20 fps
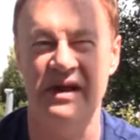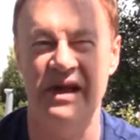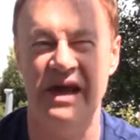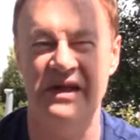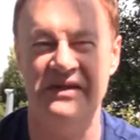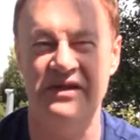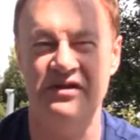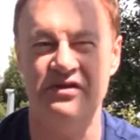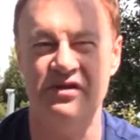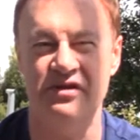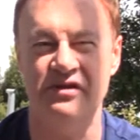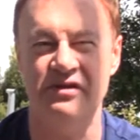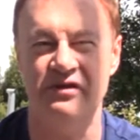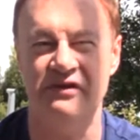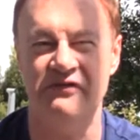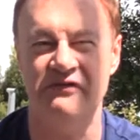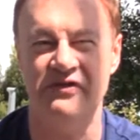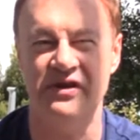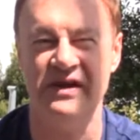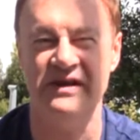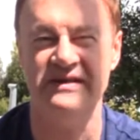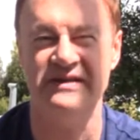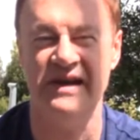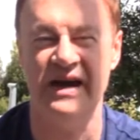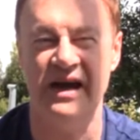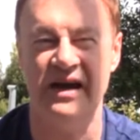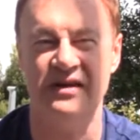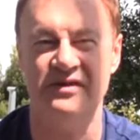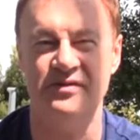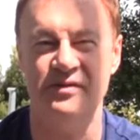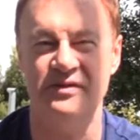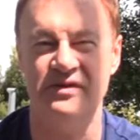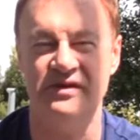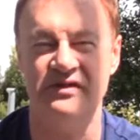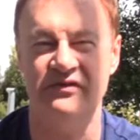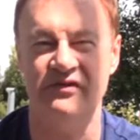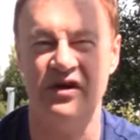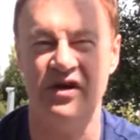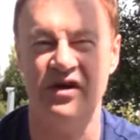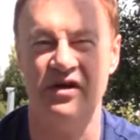and then you go to your friend's house, which
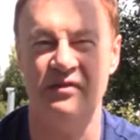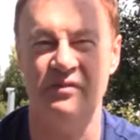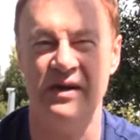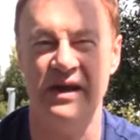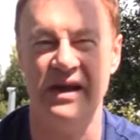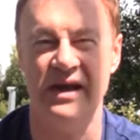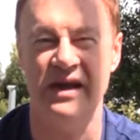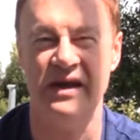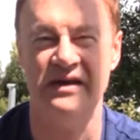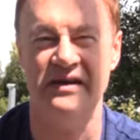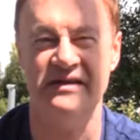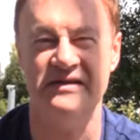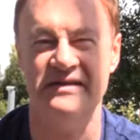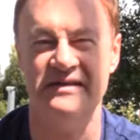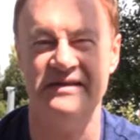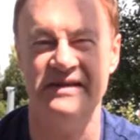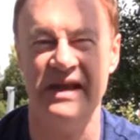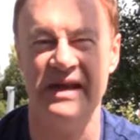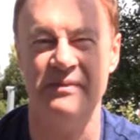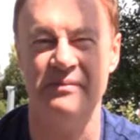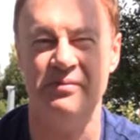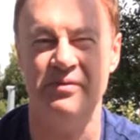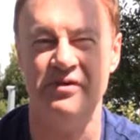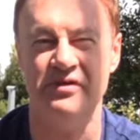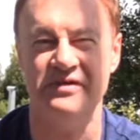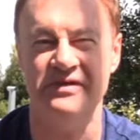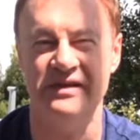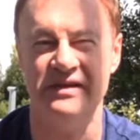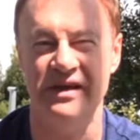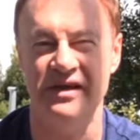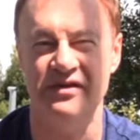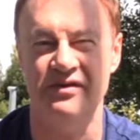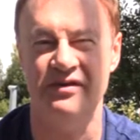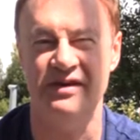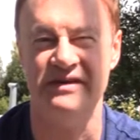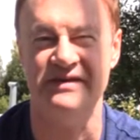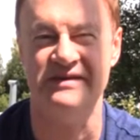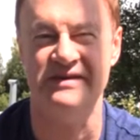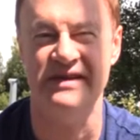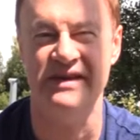is far away, and there's the same person that you
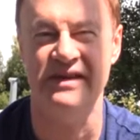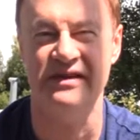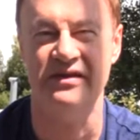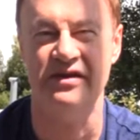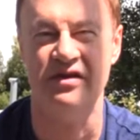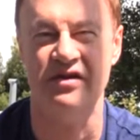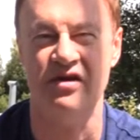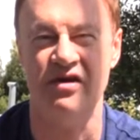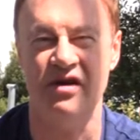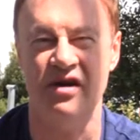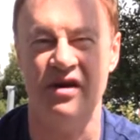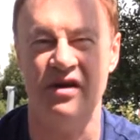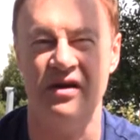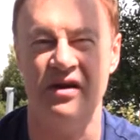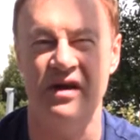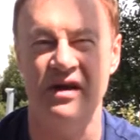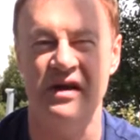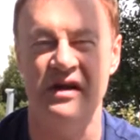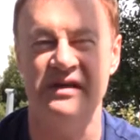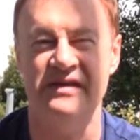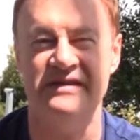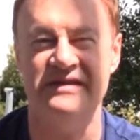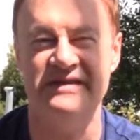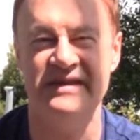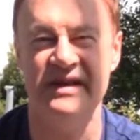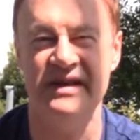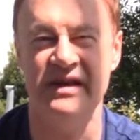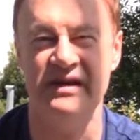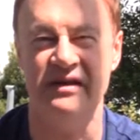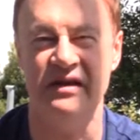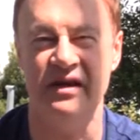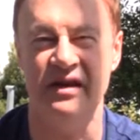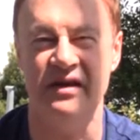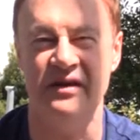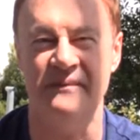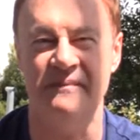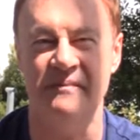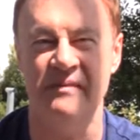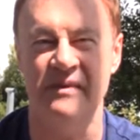can see in the car sitting there.